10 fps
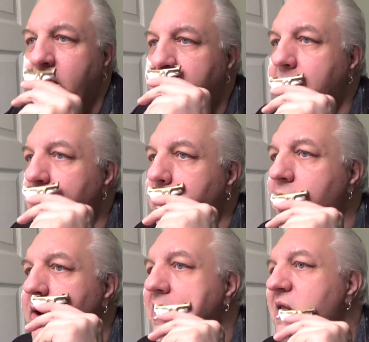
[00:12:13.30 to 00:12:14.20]
Now, I went
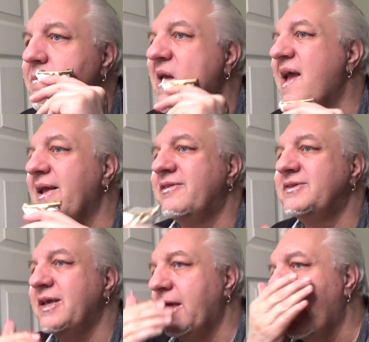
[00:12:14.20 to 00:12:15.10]
on eBay to
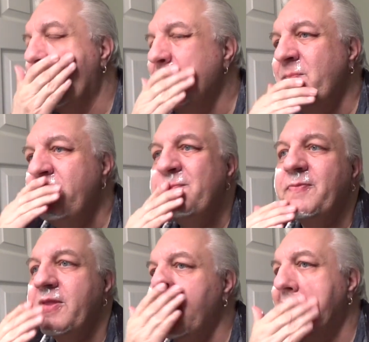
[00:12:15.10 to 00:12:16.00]
see, like,
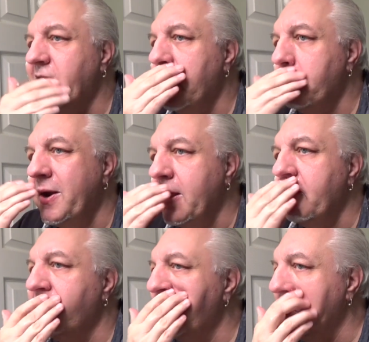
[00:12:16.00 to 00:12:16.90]
has
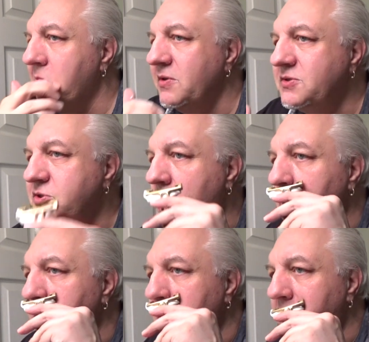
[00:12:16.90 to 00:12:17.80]
anybody really been
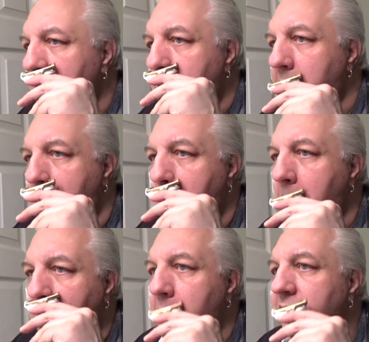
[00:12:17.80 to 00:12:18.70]
showing these, you know,
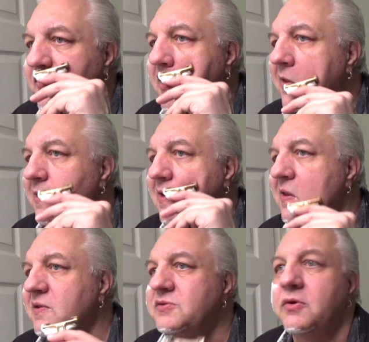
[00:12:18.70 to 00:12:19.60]
selling
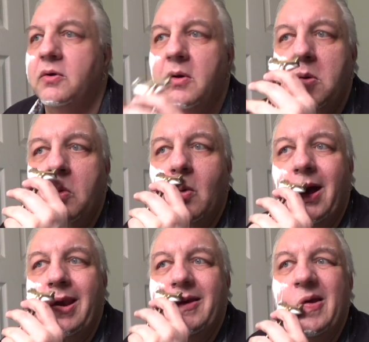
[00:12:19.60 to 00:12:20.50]
these or
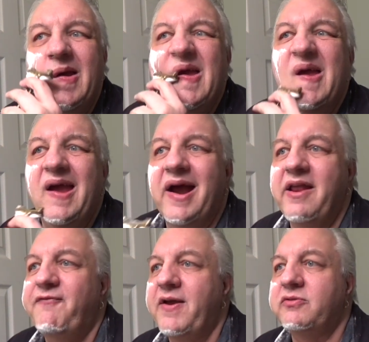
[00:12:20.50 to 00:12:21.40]
what? And
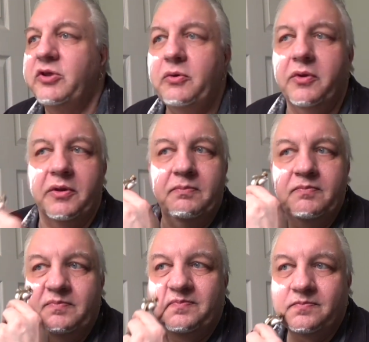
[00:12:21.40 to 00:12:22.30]
I found two of them.